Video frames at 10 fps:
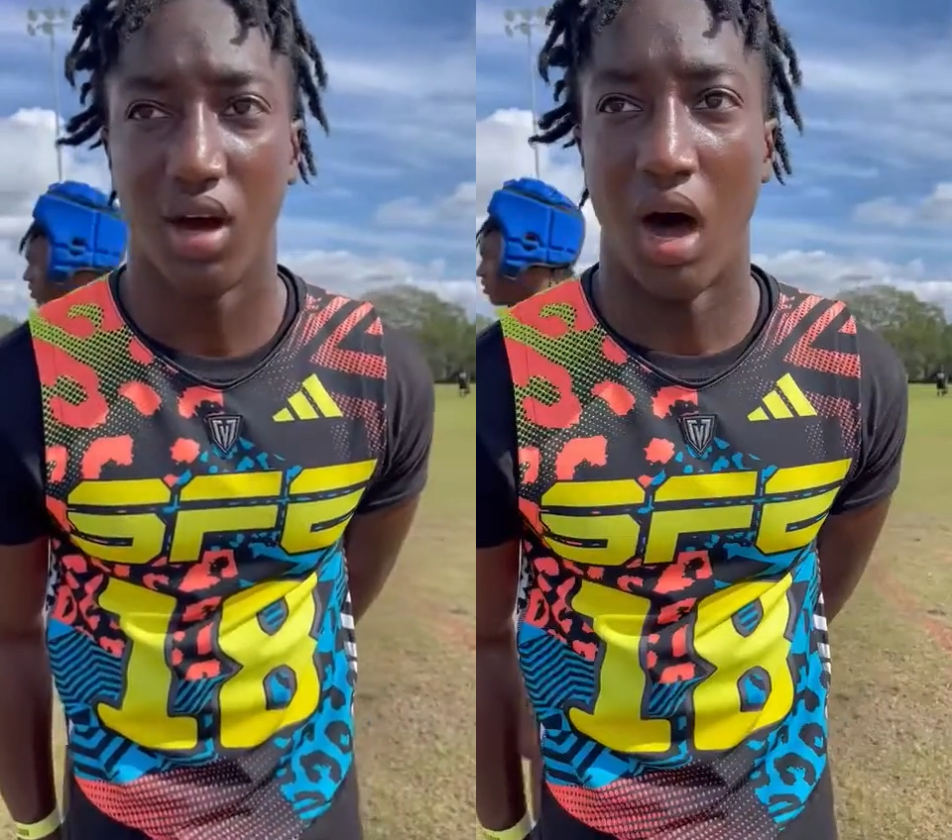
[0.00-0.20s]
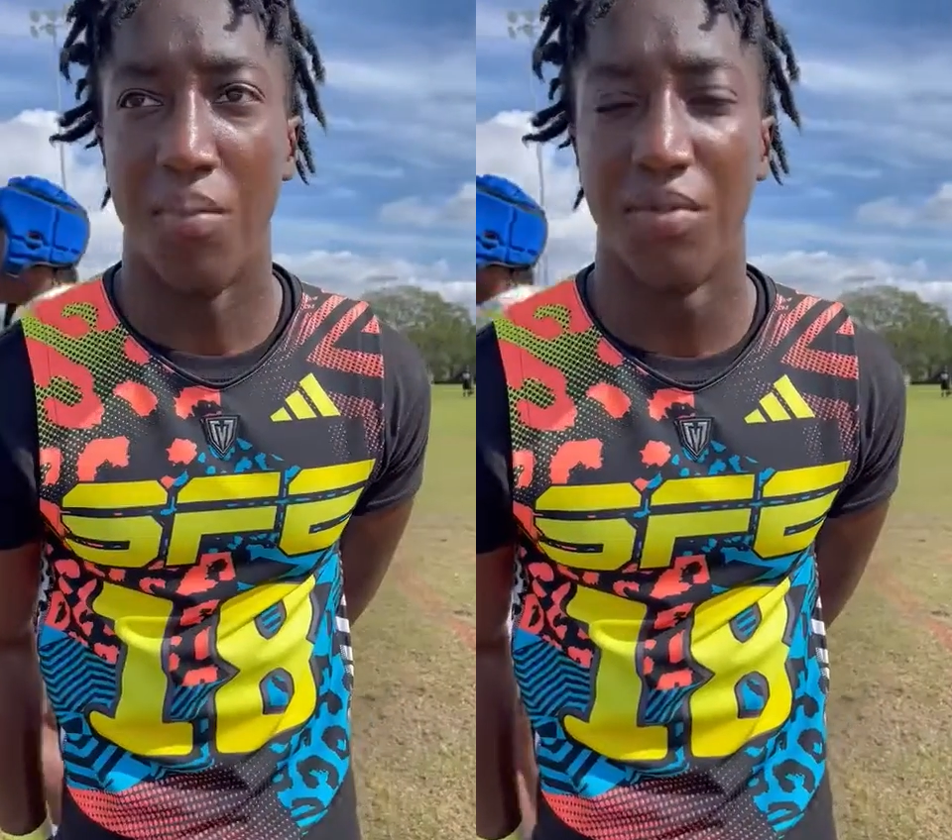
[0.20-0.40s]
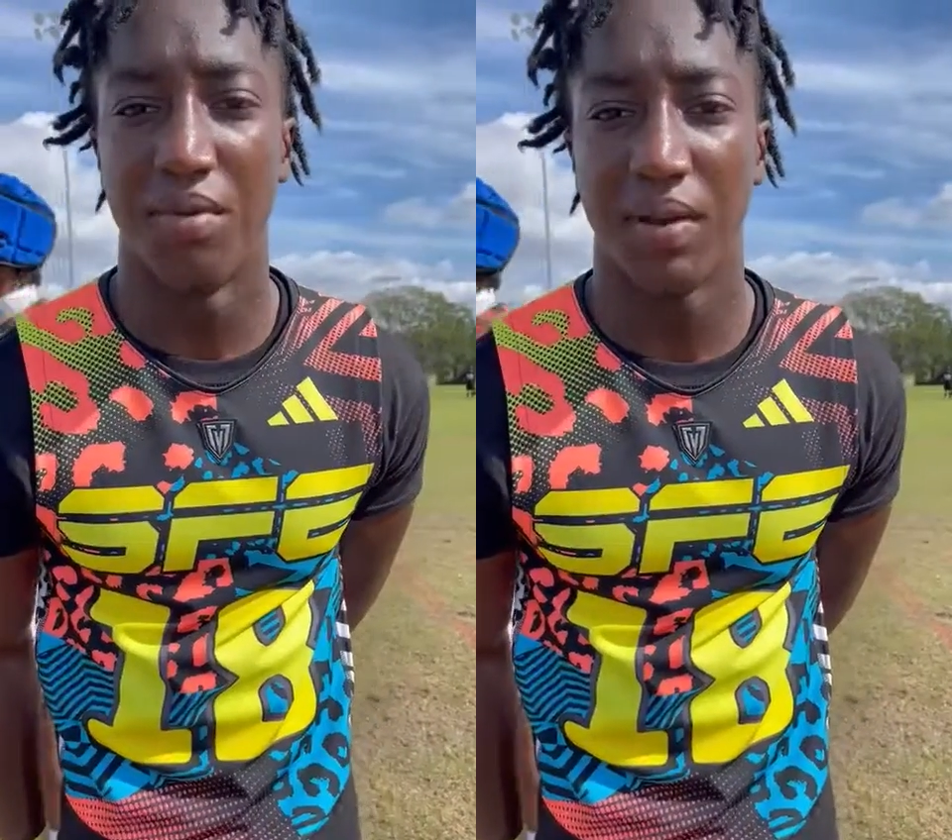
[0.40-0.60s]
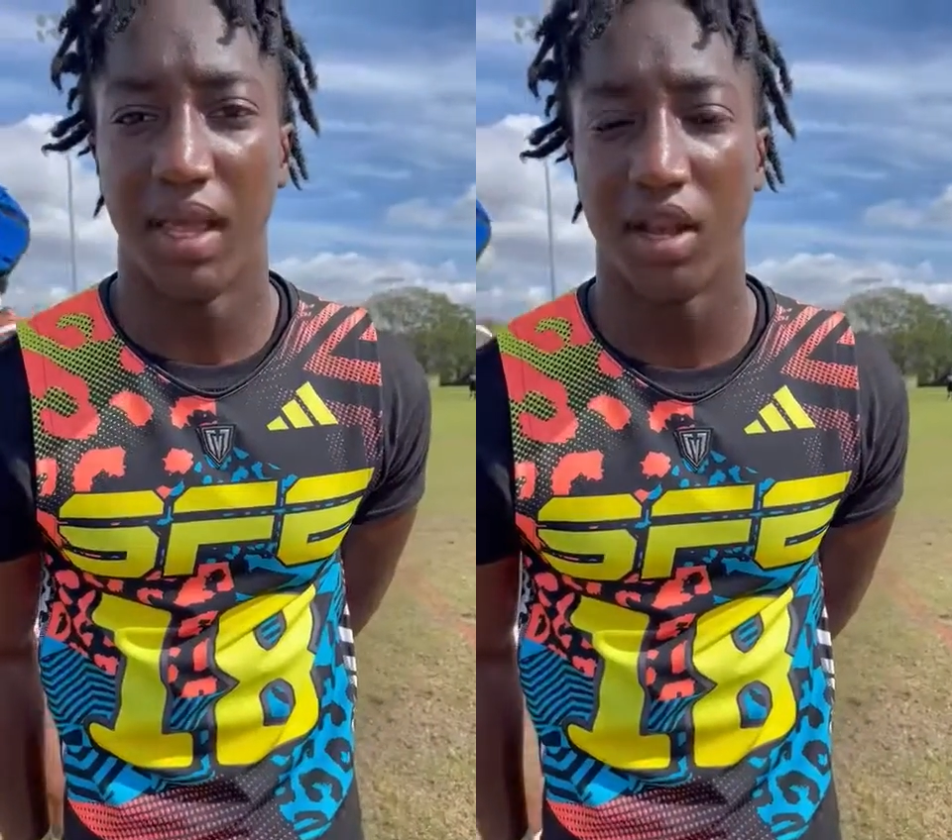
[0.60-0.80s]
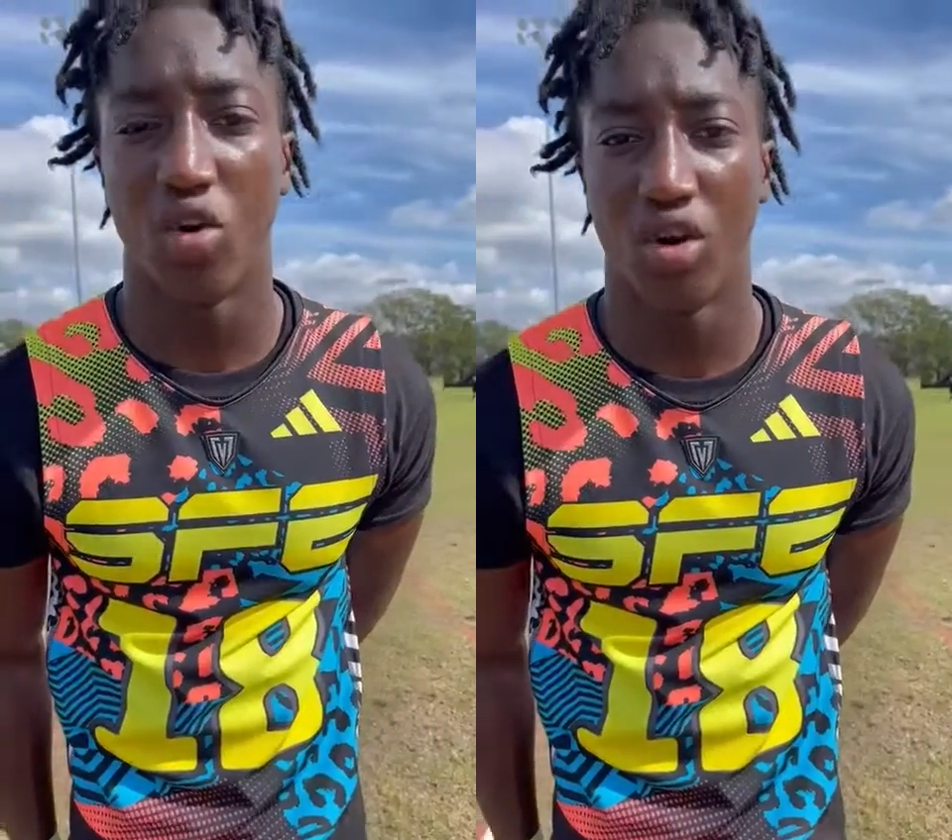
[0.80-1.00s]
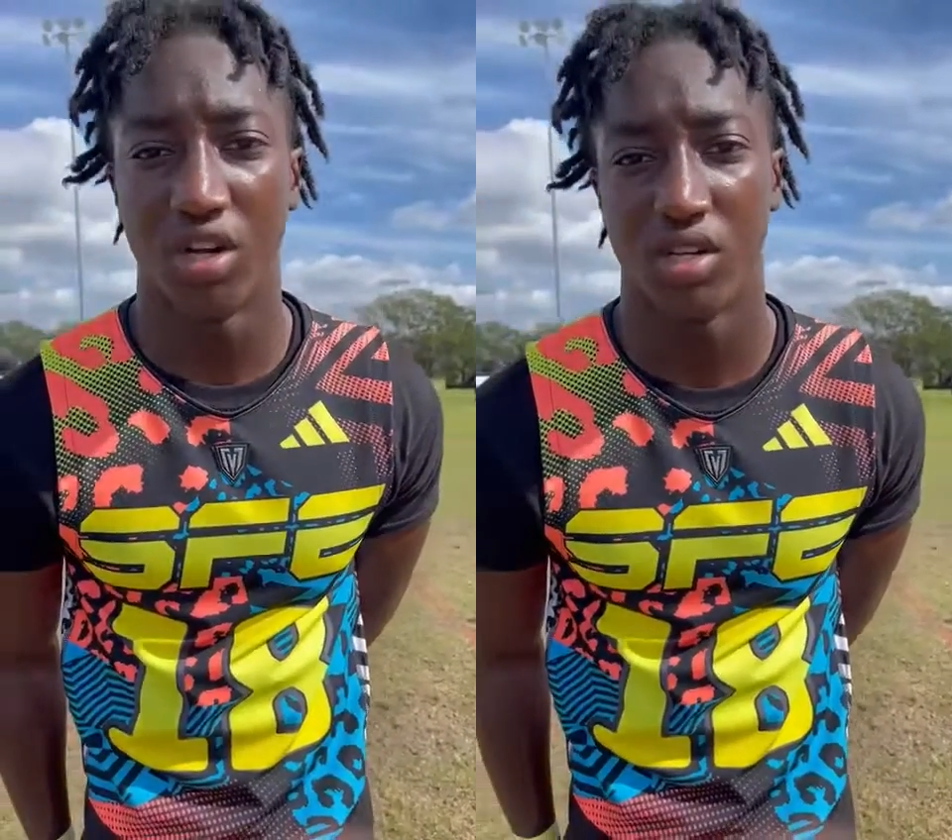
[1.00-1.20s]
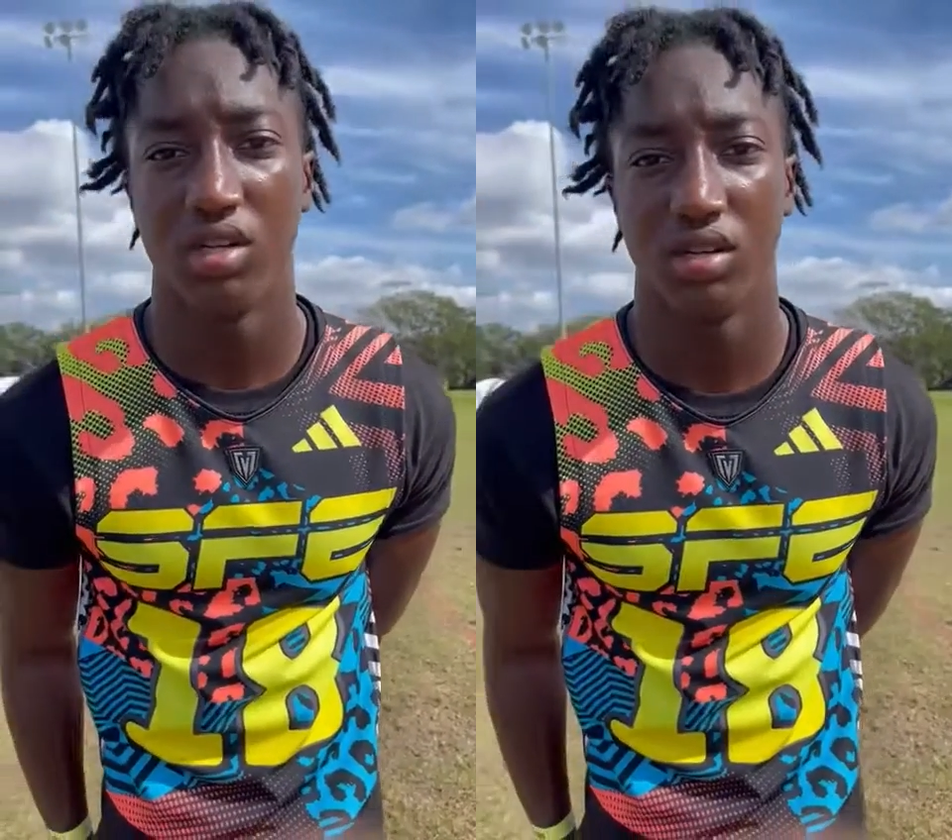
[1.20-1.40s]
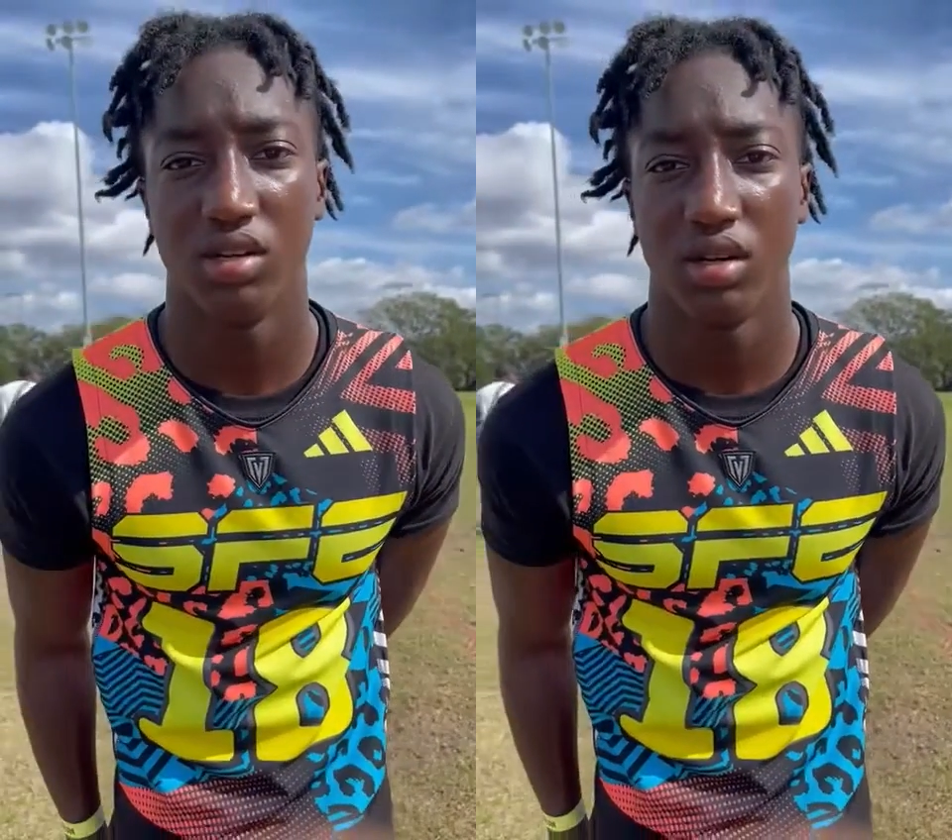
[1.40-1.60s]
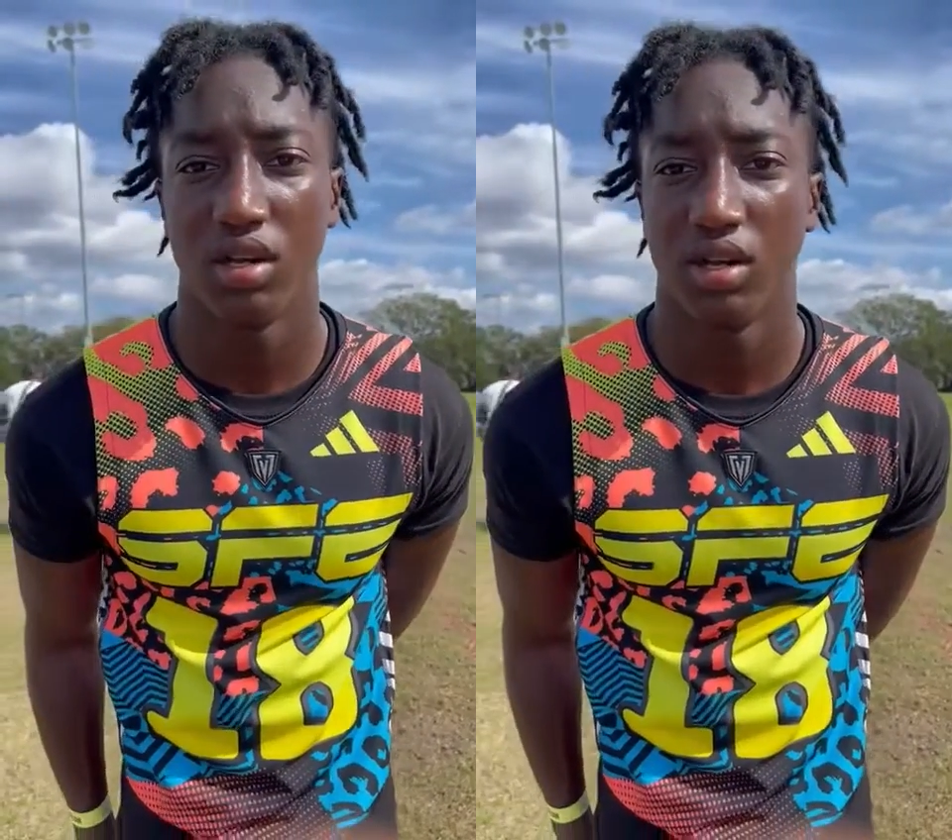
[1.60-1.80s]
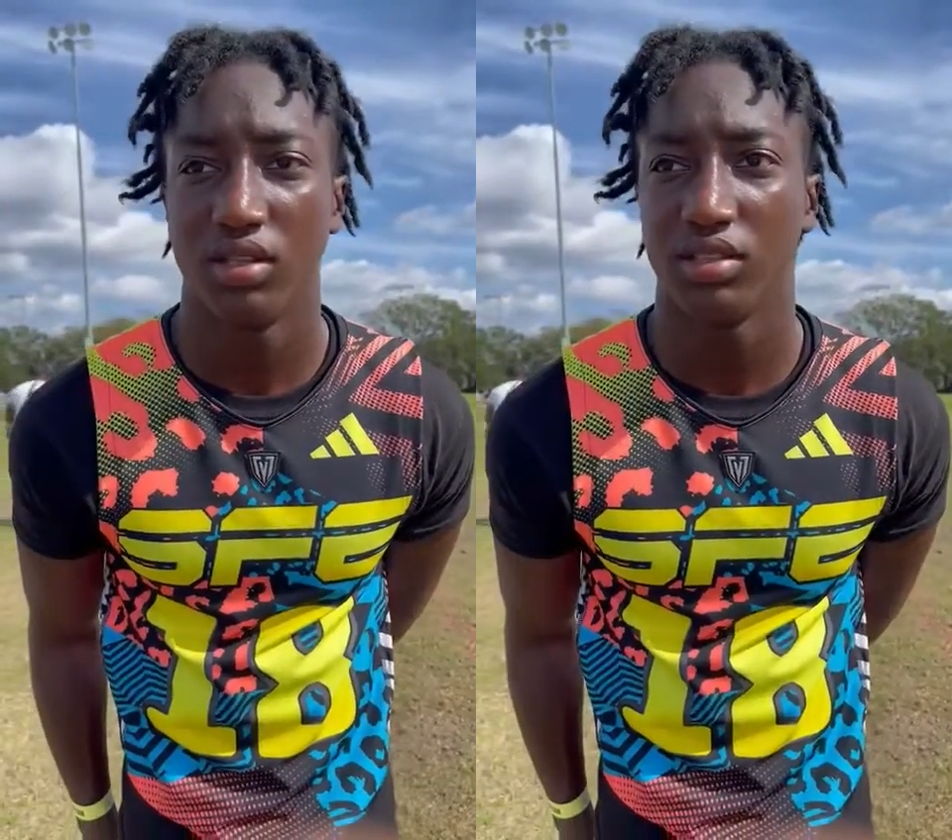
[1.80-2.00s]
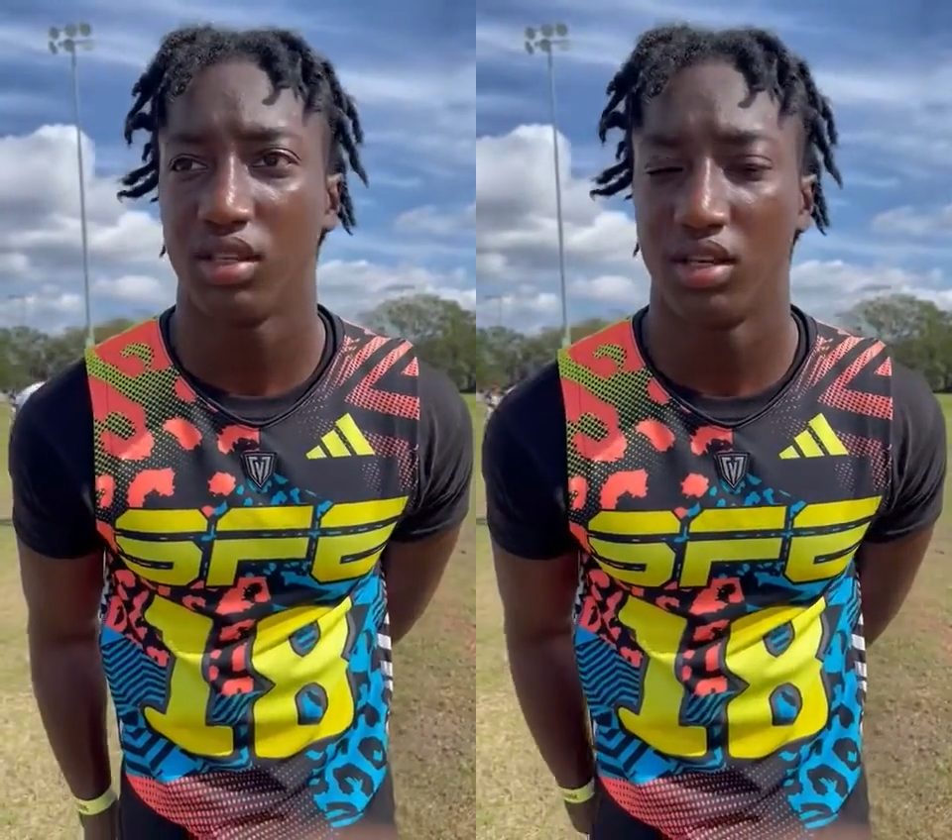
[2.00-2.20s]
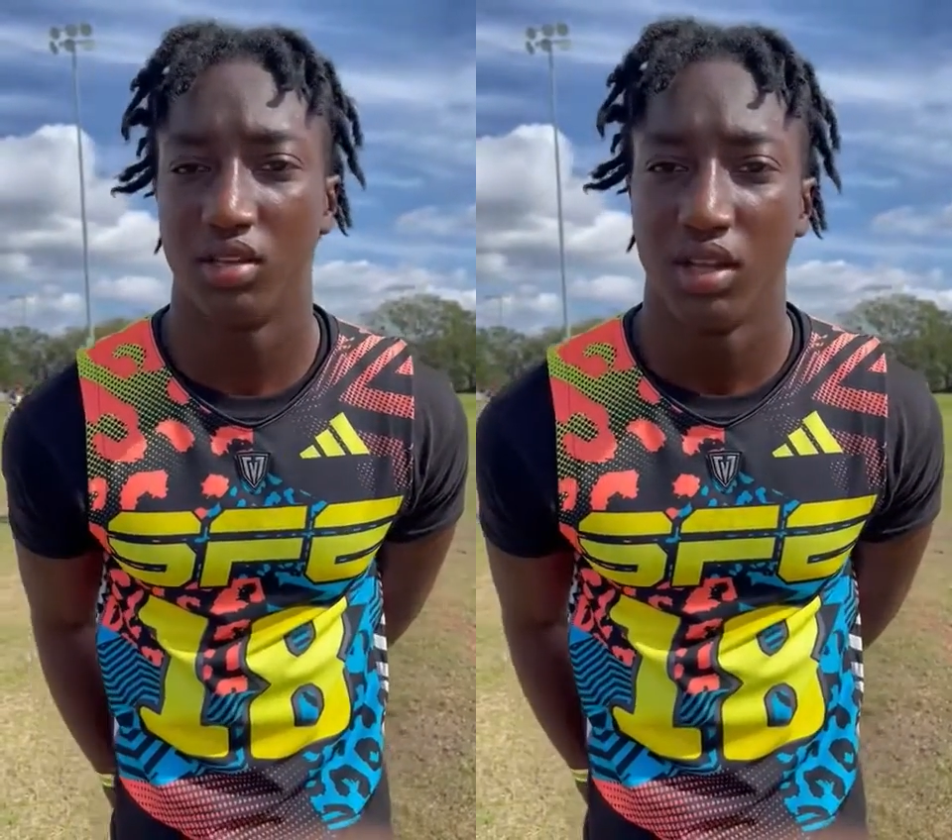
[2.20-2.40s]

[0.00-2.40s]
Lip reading: I'm going to be playing corner. So